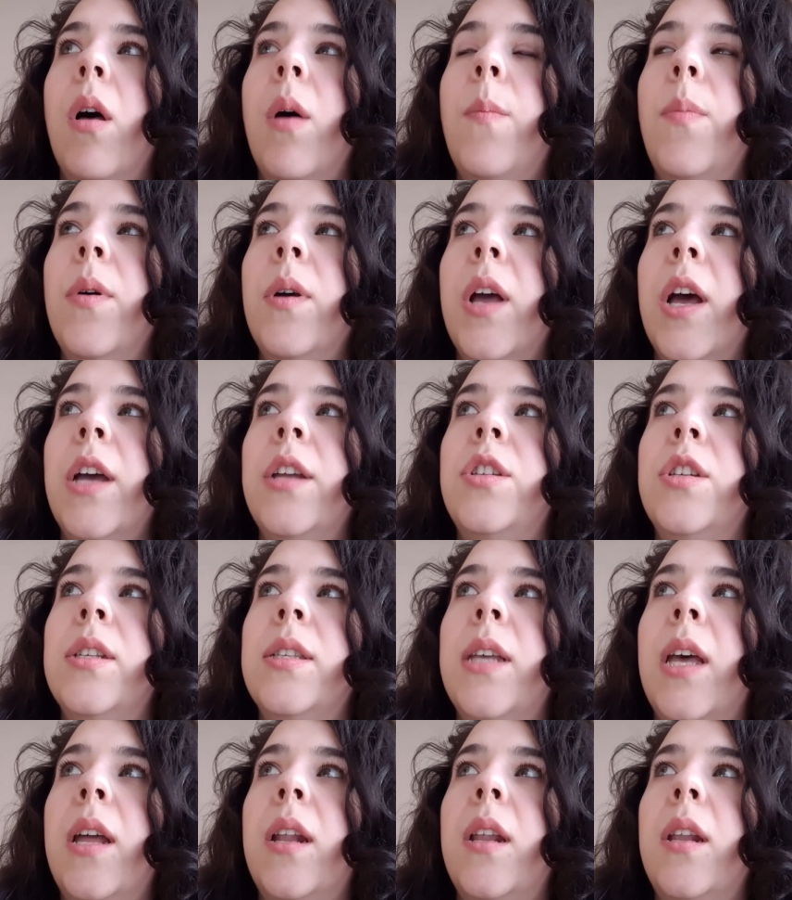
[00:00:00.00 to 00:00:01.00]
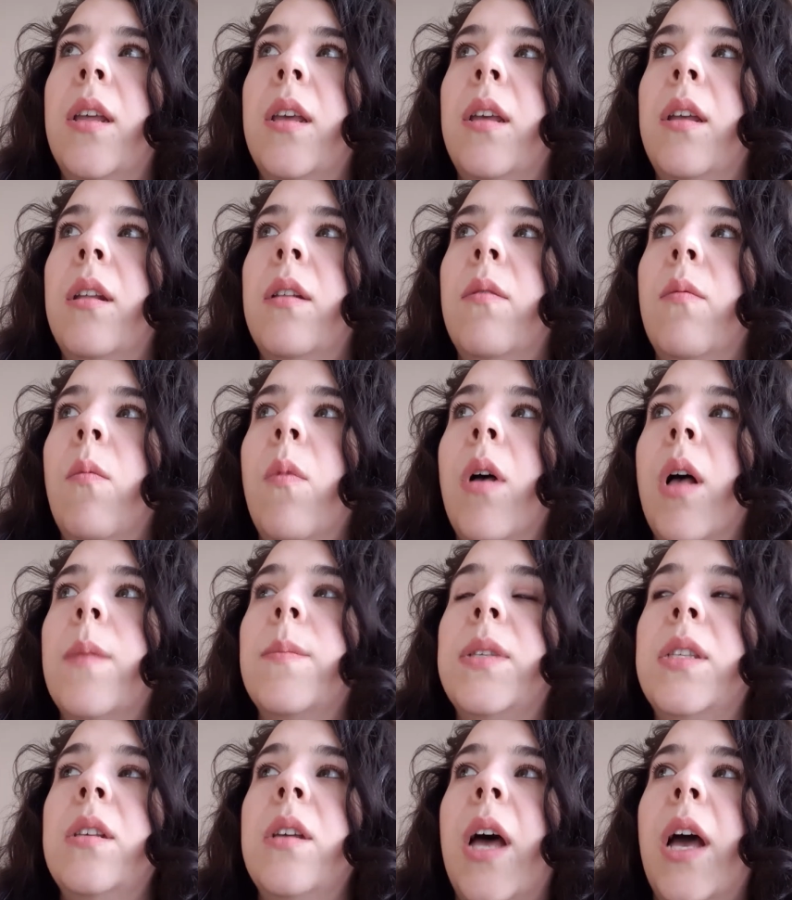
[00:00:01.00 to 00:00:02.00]
A book I just edited, well,
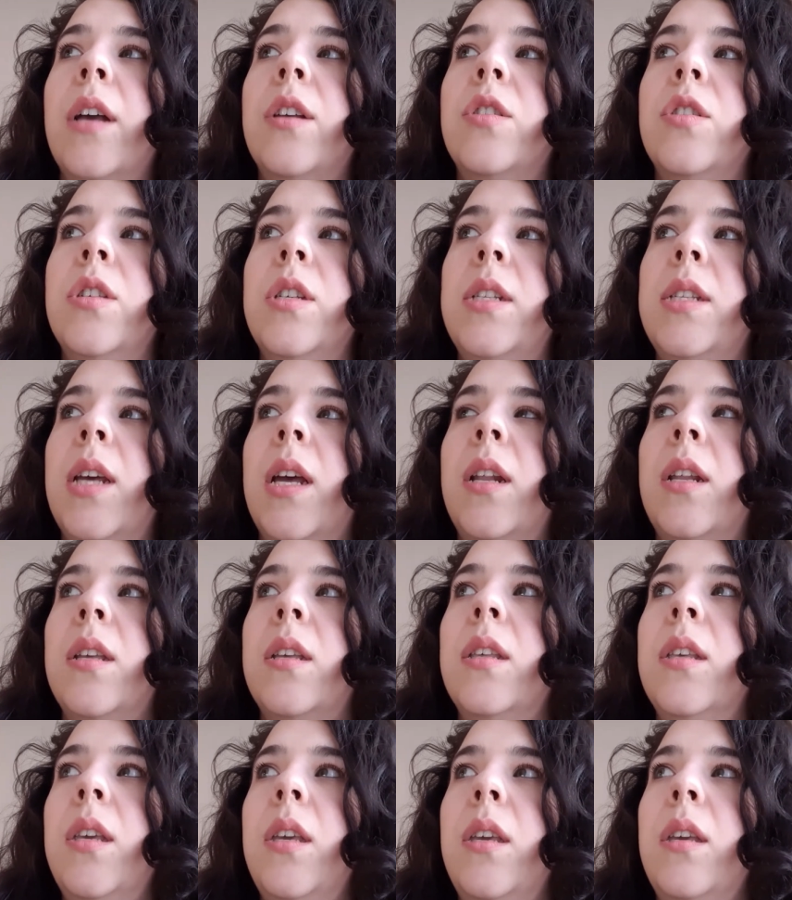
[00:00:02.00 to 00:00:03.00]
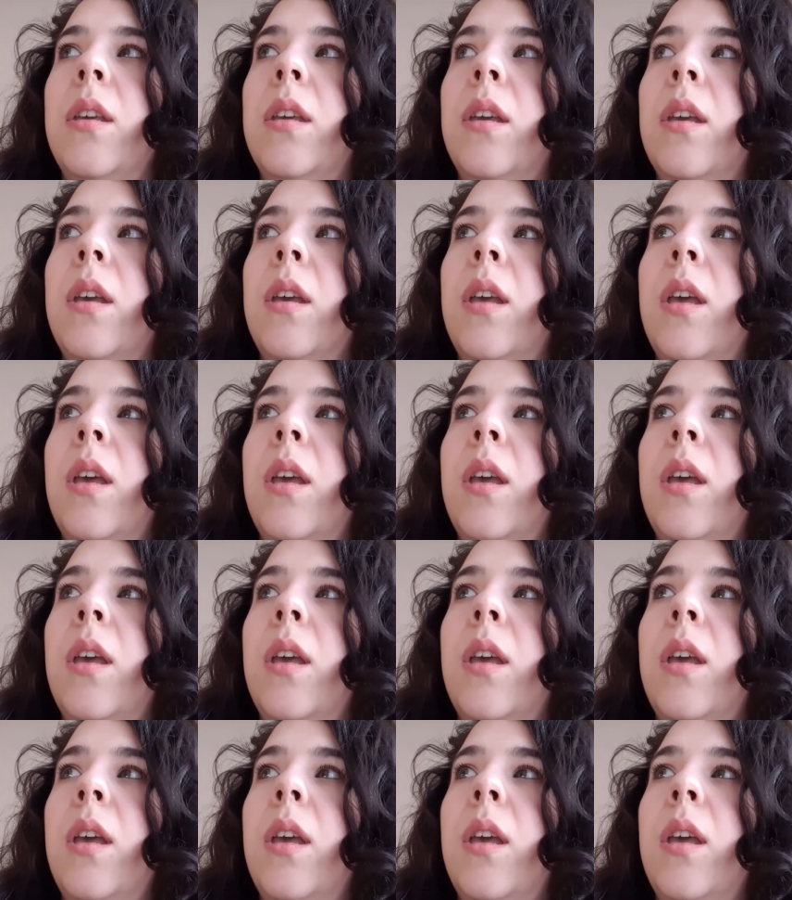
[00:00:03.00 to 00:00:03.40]
I'm still actually technically